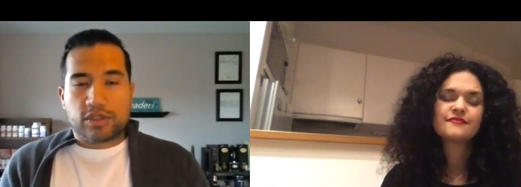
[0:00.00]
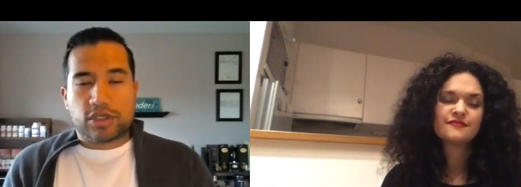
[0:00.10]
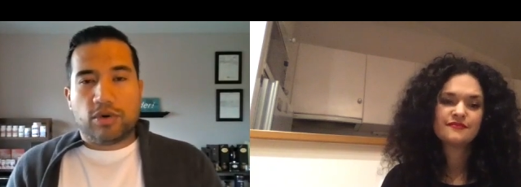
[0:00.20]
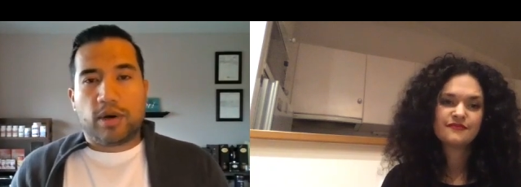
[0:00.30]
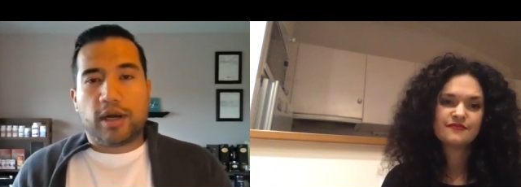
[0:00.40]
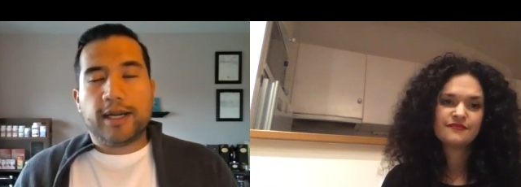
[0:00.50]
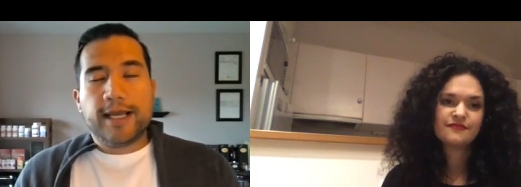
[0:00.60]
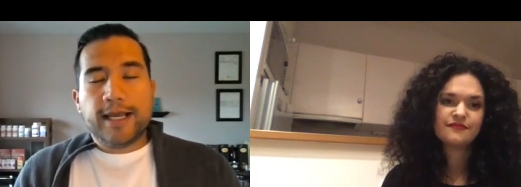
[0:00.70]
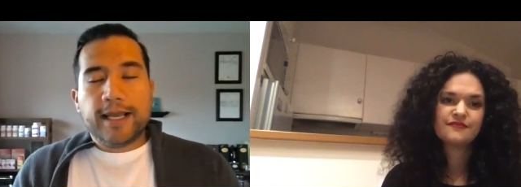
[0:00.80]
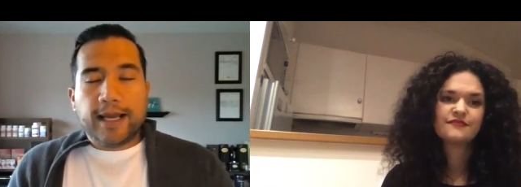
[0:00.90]
Speaker 1: so on.
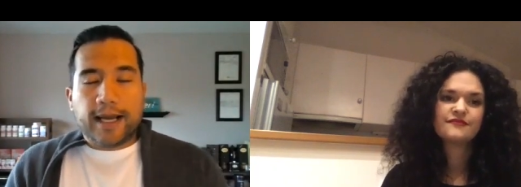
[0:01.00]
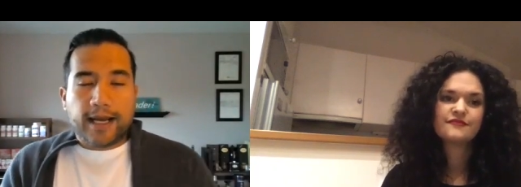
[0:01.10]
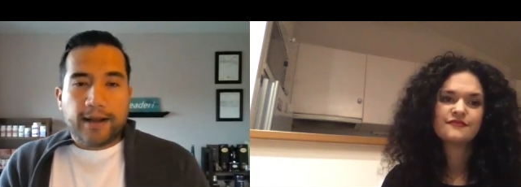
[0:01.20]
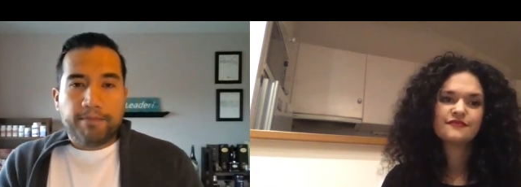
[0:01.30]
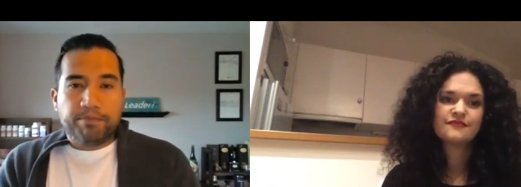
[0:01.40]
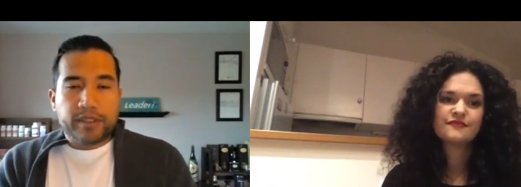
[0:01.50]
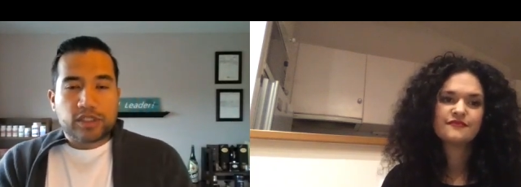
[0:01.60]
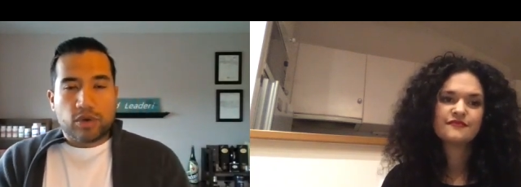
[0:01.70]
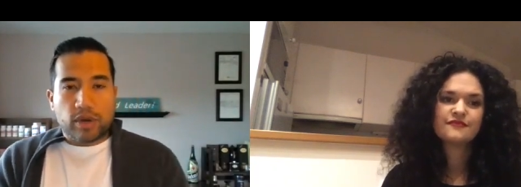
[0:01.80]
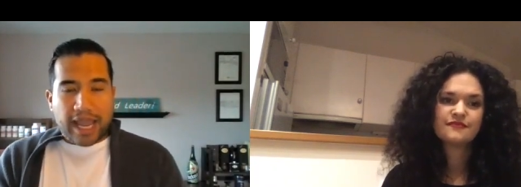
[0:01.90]
Um,
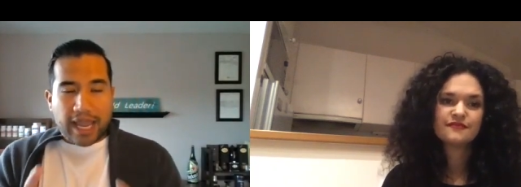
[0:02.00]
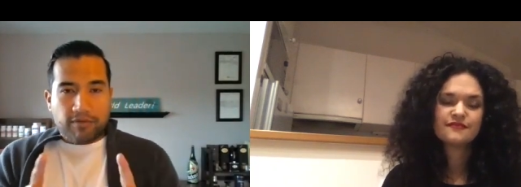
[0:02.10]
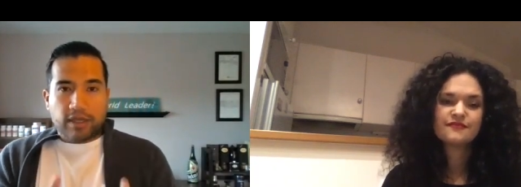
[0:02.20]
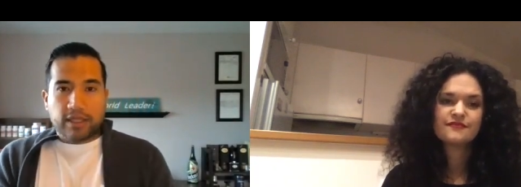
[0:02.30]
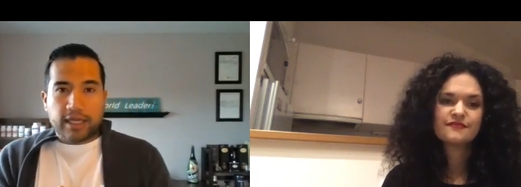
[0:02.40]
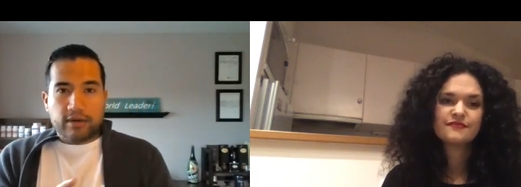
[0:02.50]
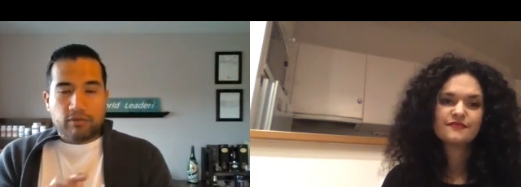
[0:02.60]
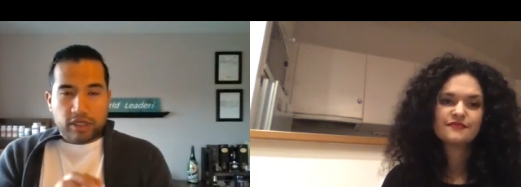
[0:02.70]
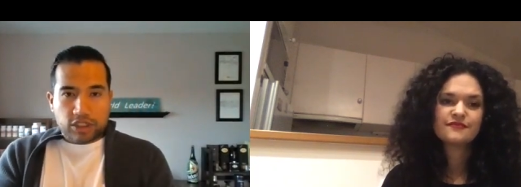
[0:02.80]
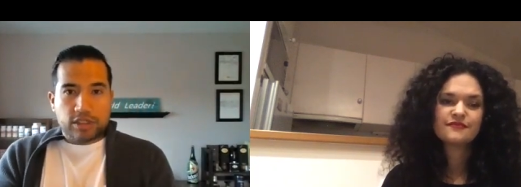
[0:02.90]
so having that
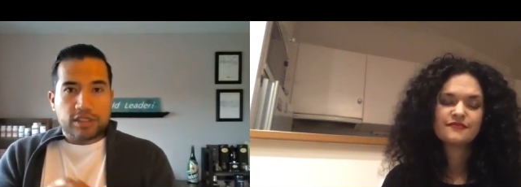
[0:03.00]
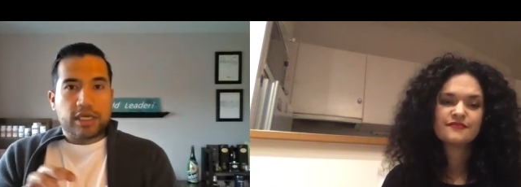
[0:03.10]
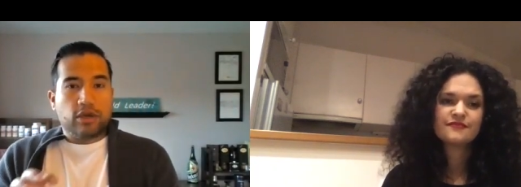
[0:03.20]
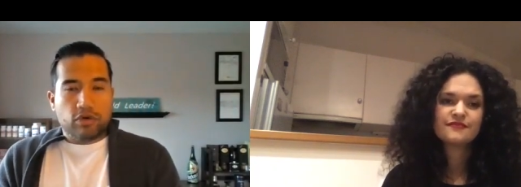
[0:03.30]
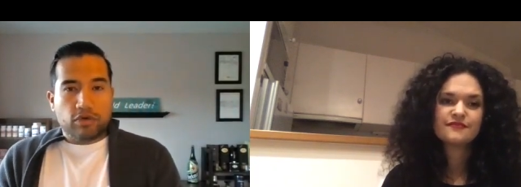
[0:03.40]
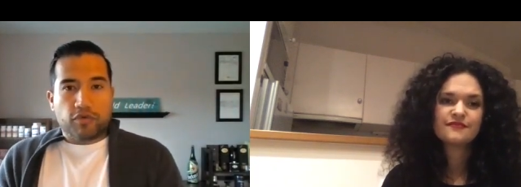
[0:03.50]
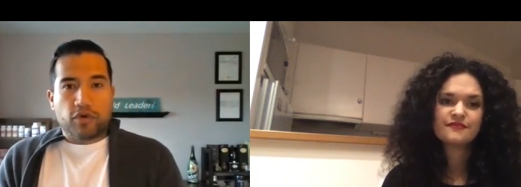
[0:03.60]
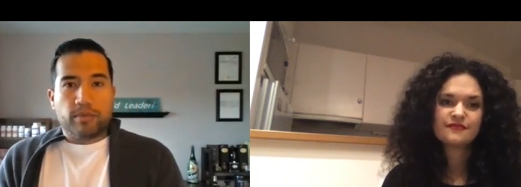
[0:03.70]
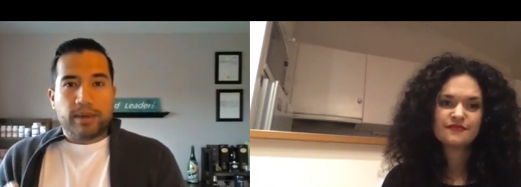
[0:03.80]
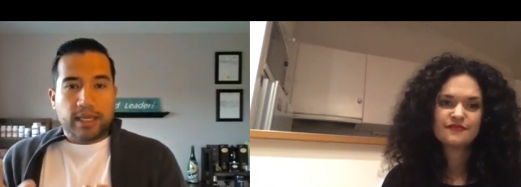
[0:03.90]
richness and
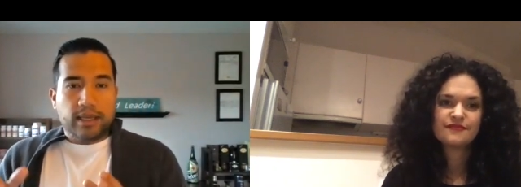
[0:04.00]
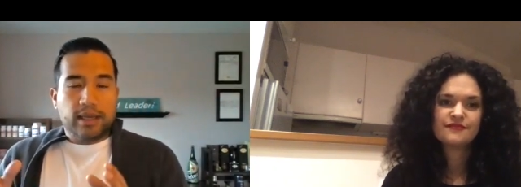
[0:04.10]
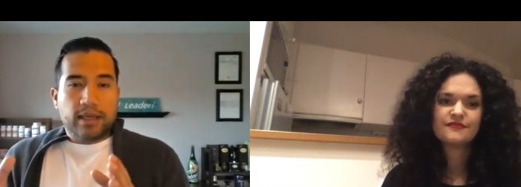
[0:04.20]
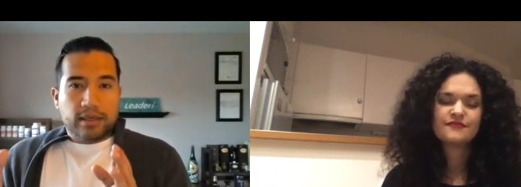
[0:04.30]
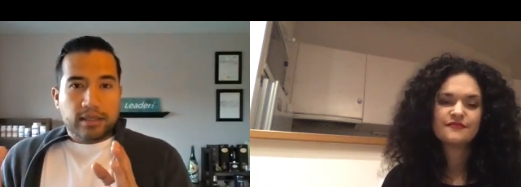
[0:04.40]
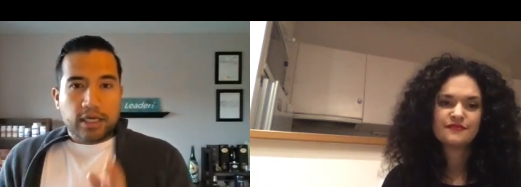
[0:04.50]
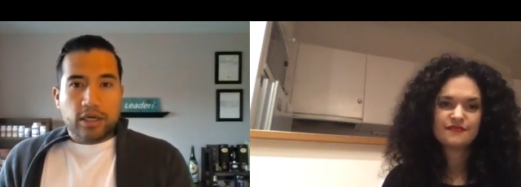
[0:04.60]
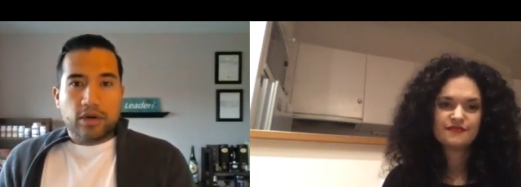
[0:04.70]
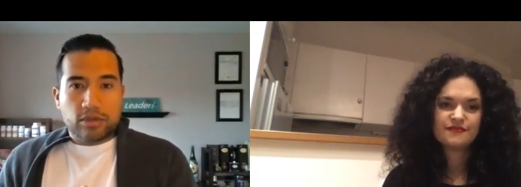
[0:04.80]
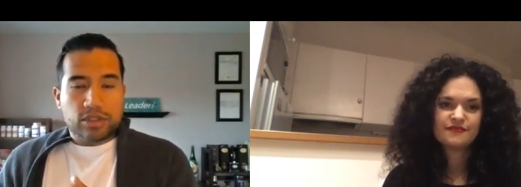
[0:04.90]
uniformity
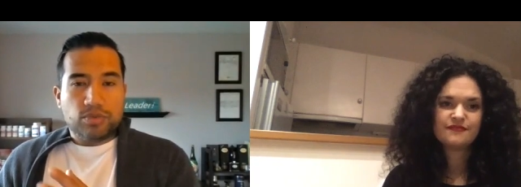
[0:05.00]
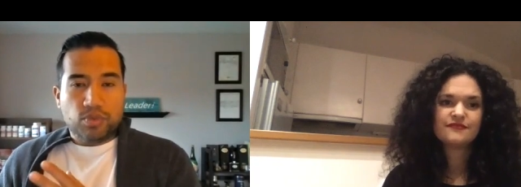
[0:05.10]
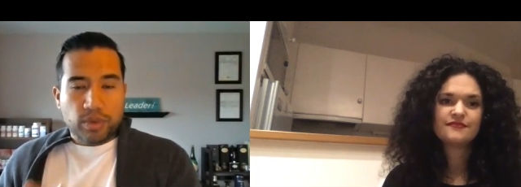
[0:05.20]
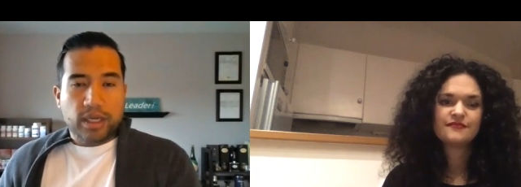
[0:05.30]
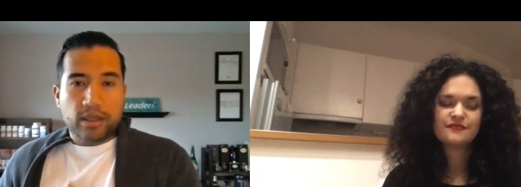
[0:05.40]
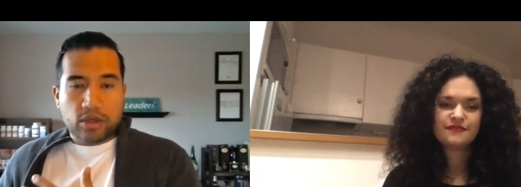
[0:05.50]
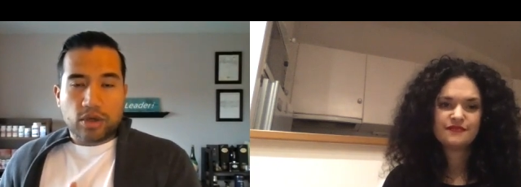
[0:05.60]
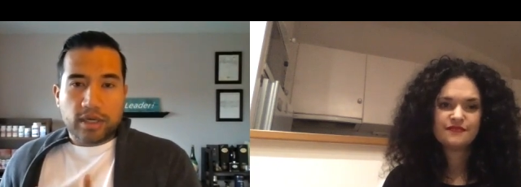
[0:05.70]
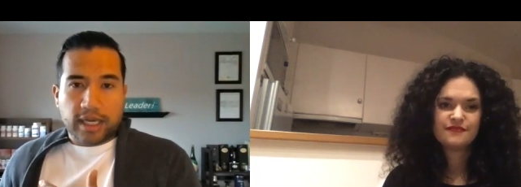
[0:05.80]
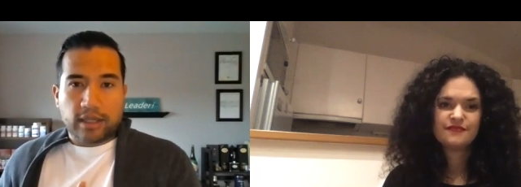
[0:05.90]
denotes real
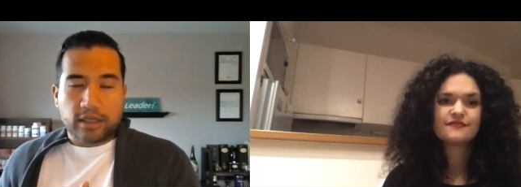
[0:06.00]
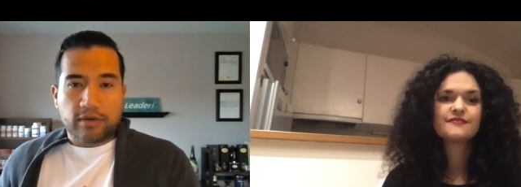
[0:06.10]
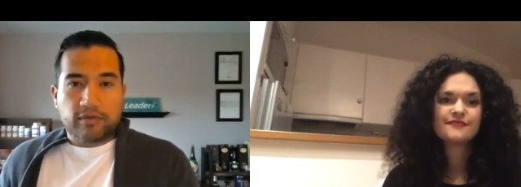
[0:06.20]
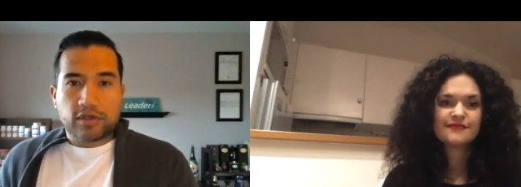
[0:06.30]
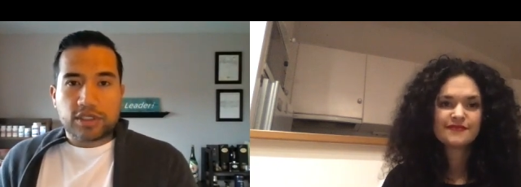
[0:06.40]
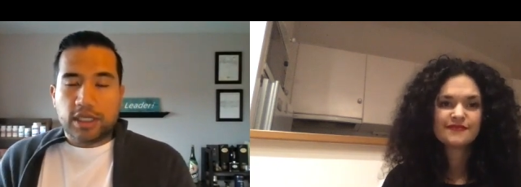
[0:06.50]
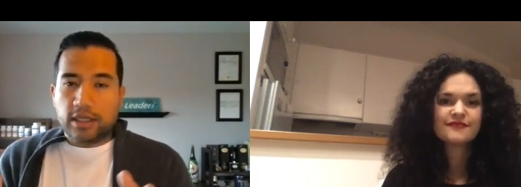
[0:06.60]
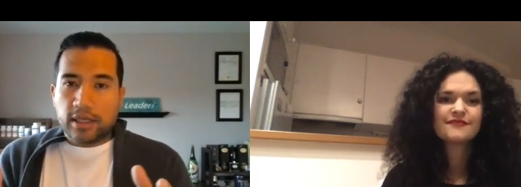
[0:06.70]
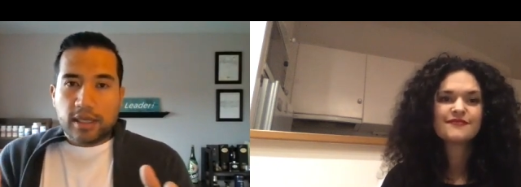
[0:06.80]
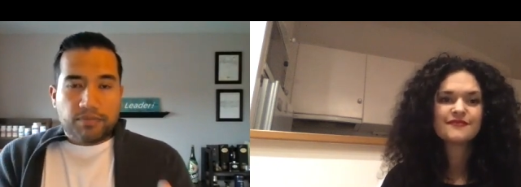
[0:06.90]
good healthy diversity.
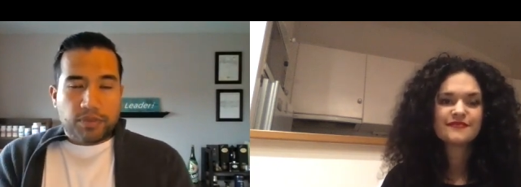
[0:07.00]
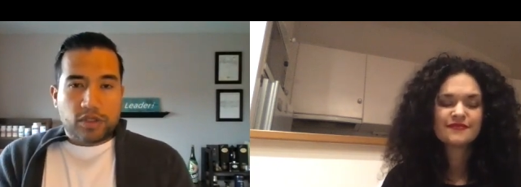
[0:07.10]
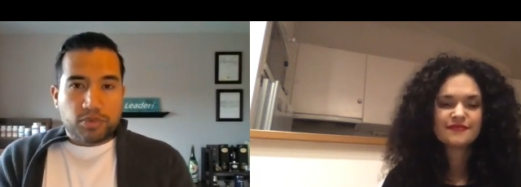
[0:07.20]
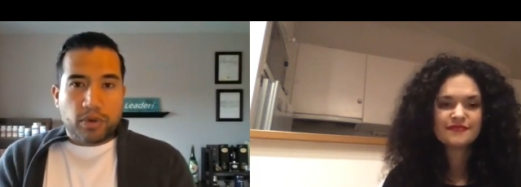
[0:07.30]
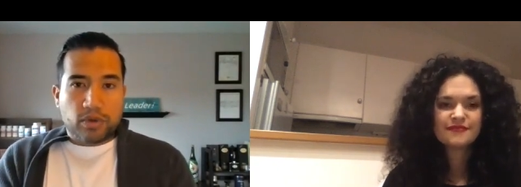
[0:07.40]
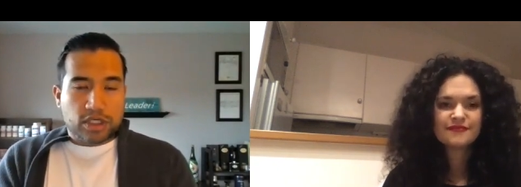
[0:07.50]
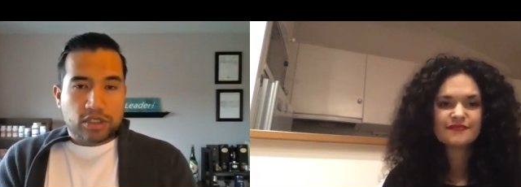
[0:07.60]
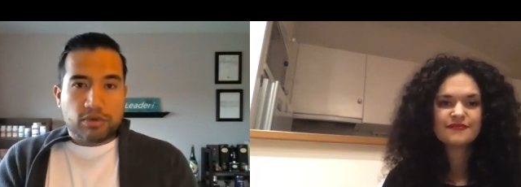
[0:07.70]
The spores, as you